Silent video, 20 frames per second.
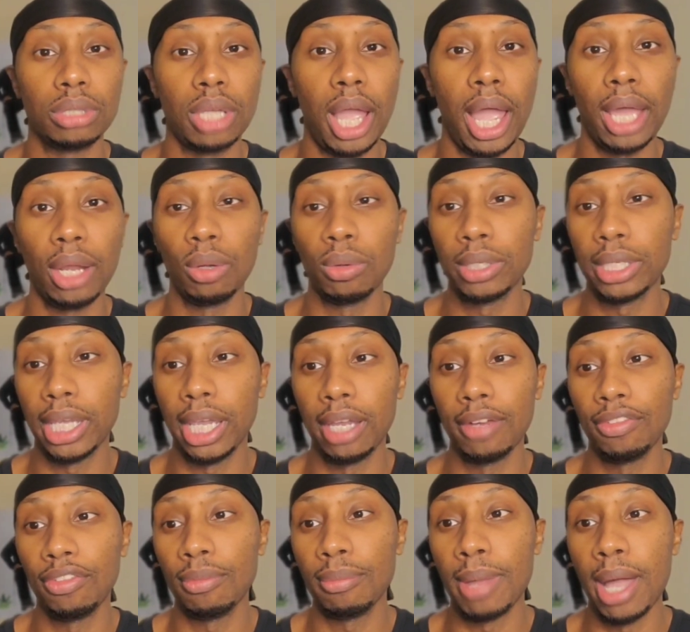I don't
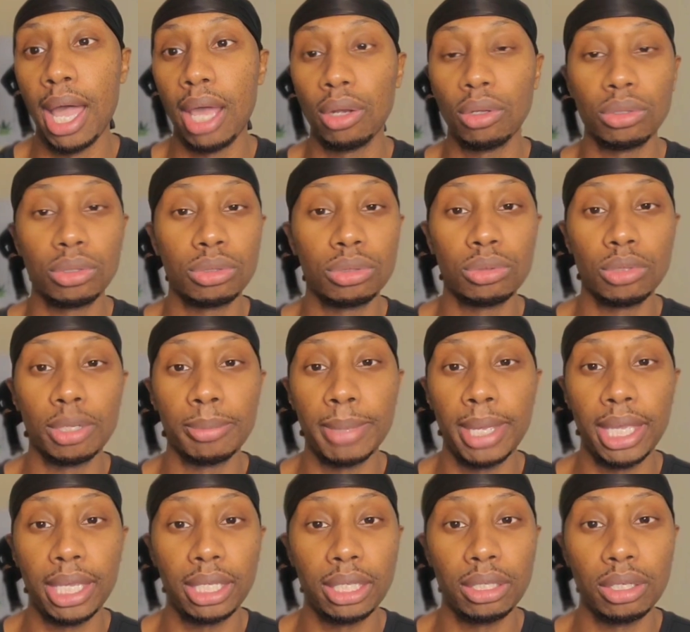care for models who ain't
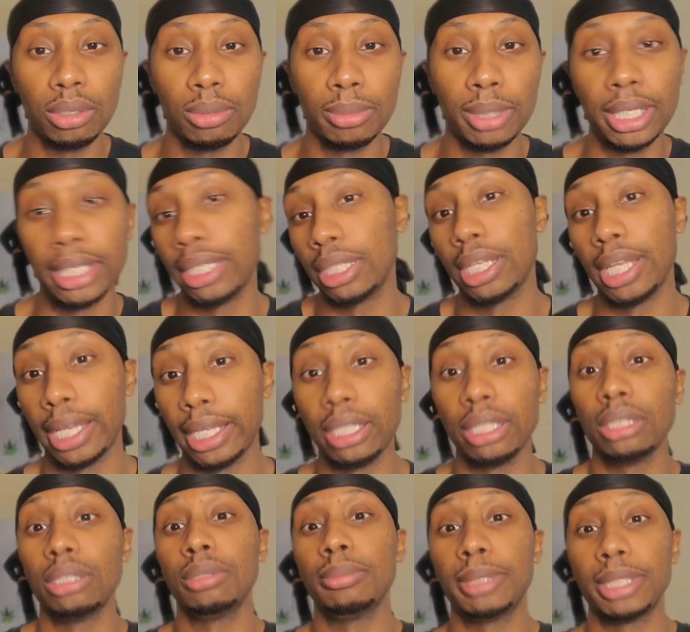making no money. Like,
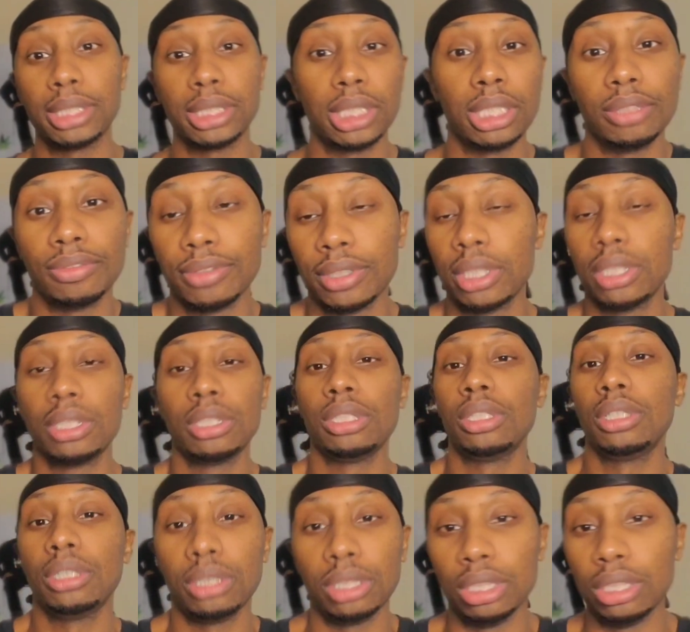you know, myself,
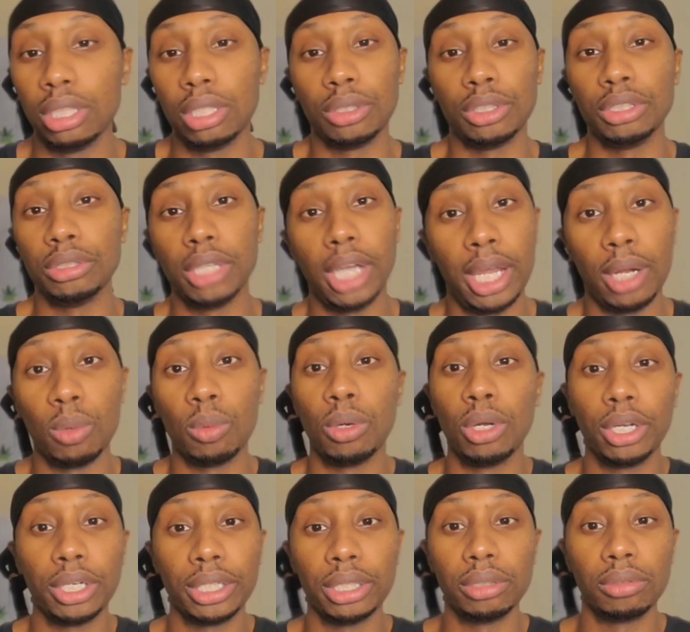you know, you got to
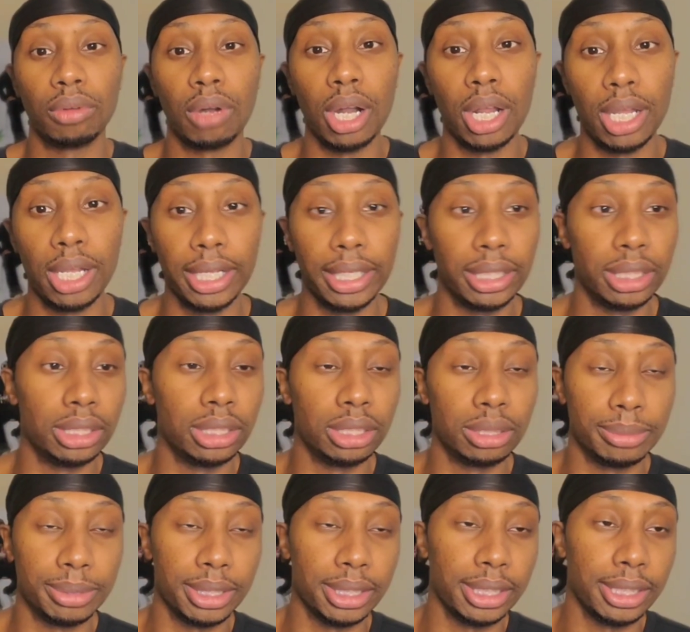work and grind, you know
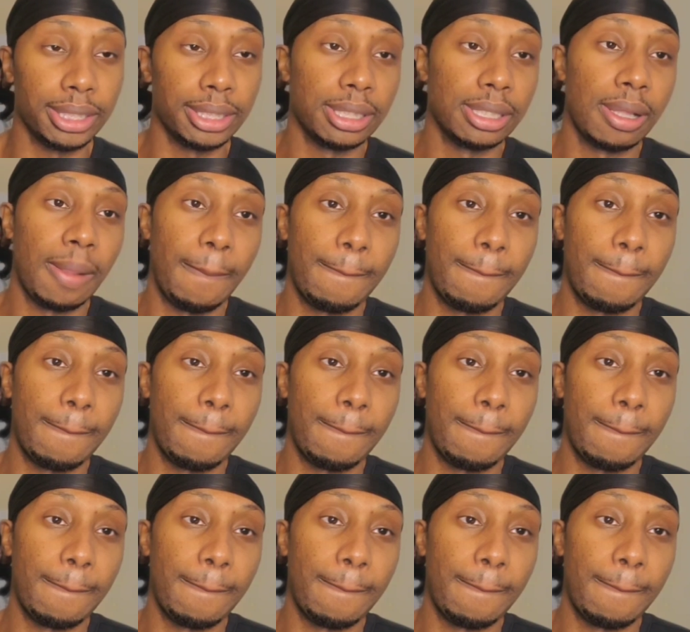what I'm saying?